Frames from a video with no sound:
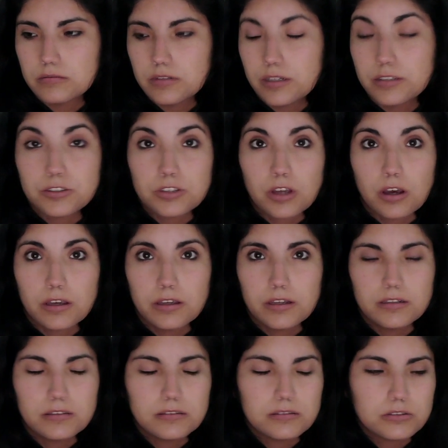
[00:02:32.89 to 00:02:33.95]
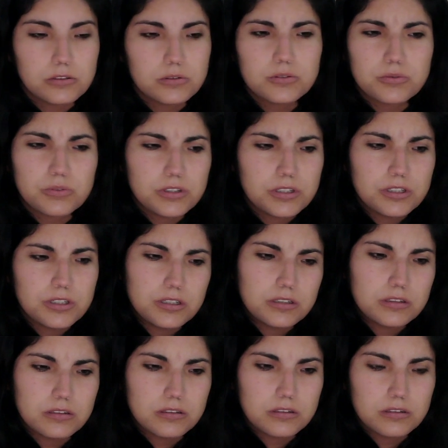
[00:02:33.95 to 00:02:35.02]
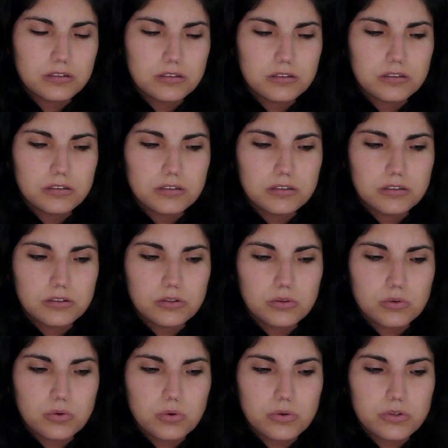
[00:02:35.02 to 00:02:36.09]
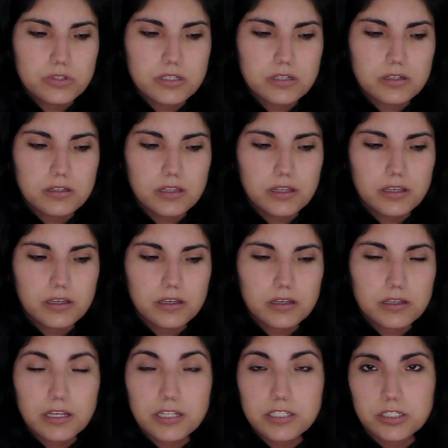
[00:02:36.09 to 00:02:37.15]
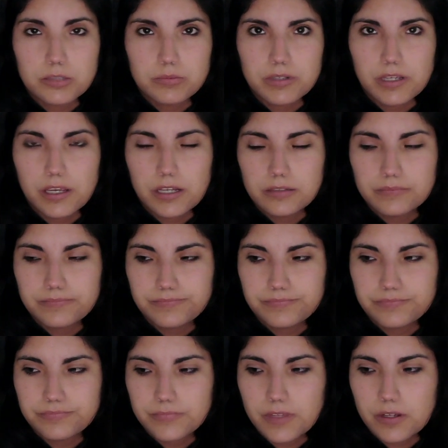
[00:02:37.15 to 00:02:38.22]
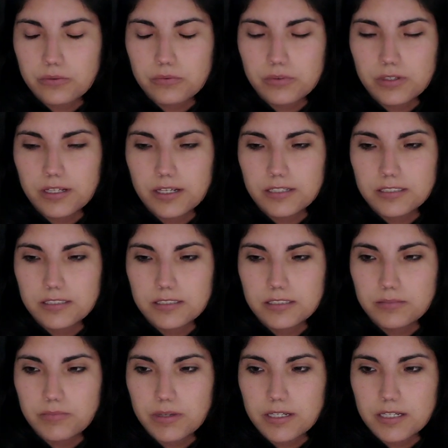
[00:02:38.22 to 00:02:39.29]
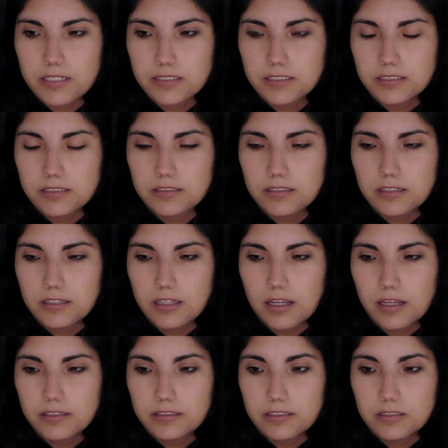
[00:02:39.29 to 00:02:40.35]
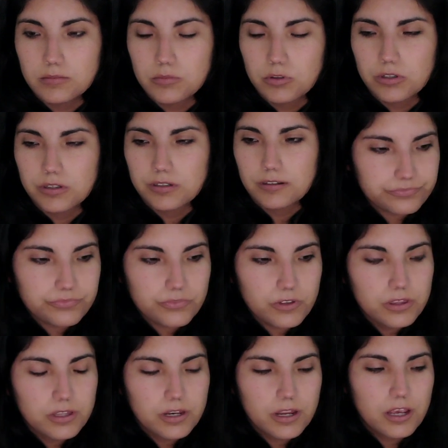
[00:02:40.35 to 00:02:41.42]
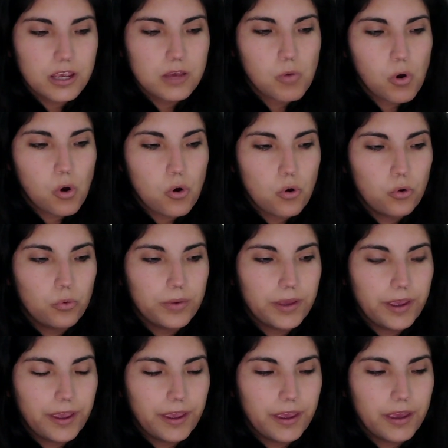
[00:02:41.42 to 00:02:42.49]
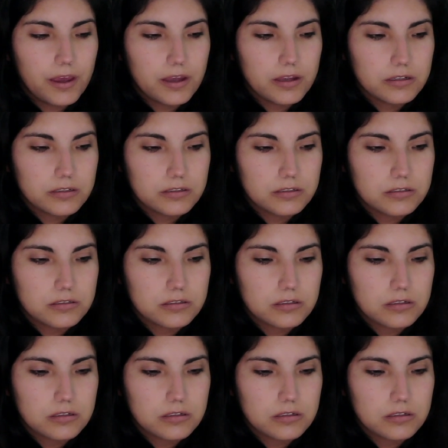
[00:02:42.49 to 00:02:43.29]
saw it. So it was really cool to like catch up again. I don't really get to see my cousin a lot anymore. Then I came home and